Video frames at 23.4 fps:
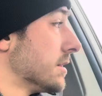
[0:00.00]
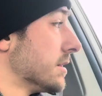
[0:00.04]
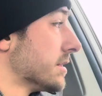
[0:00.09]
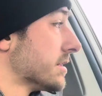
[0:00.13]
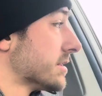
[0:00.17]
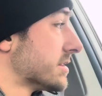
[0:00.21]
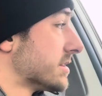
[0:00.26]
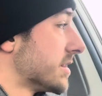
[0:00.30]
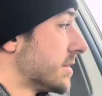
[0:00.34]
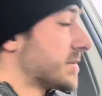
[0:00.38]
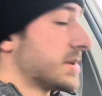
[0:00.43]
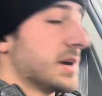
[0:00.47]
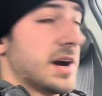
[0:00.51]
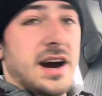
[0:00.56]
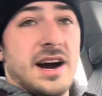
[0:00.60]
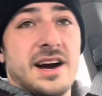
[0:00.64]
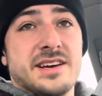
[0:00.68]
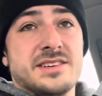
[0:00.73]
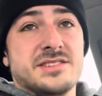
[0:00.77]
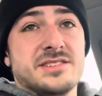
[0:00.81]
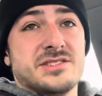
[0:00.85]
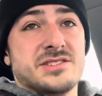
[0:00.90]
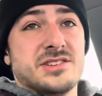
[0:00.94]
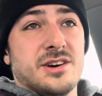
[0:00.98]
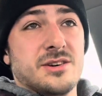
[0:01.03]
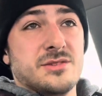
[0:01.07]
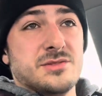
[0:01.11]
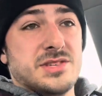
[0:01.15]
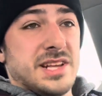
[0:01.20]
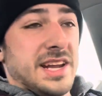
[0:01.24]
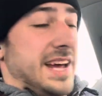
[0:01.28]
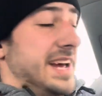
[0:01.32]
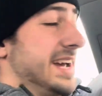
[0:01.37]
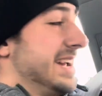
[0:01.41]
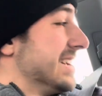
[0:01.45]
What's up, guys? So
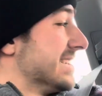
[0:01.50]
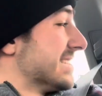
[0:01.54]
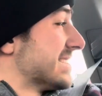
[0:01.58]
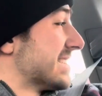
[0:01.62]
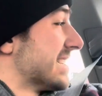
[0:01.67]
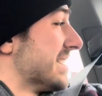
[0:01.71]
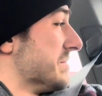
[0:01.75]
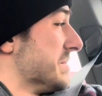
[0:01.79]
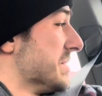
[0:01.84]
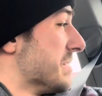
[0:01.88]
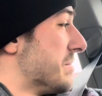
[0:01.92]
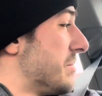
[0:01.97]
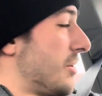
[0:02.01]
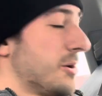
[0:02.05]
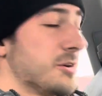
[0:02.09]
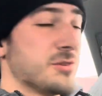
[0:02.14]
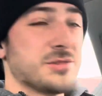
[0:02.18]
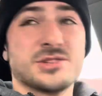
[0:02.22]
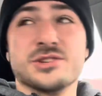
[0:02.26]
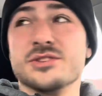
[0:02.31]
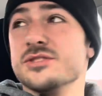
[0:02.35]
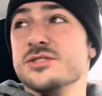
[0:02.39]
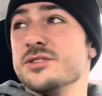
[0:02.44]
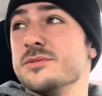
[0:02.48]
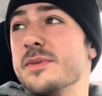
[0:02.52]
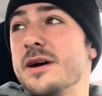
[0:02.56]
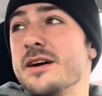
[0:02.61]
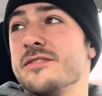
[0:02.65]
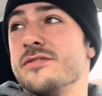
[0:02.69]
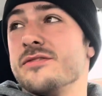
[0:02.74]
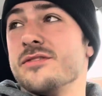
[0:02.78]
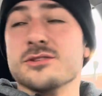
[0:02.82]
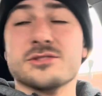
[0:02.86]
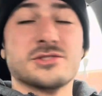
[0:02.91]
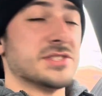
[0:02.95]
today is going to be a part 2 to
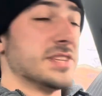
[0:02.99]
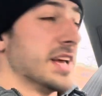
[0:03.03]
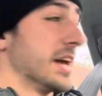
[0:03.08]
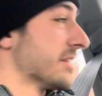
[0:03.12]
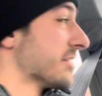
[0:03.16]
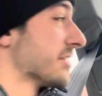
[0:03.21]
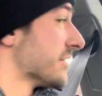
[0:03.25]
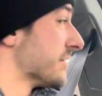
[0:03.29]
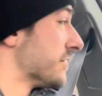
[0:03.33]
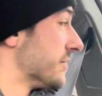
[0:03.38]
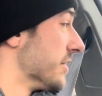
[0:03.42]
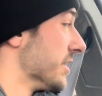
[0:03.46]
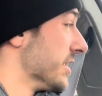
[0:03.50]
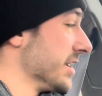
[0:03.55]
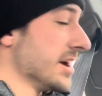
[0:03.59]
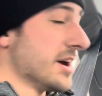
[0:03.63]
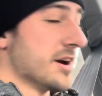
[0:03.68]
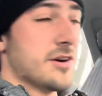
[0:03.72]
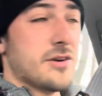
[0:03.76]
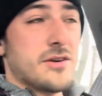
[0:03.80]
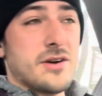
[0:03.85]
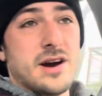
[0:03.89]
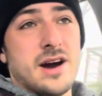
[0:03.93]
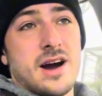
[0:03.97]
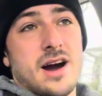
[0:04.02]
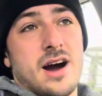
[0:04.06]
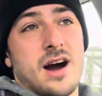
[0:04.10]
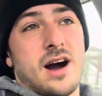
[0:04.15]
my first deadlift video,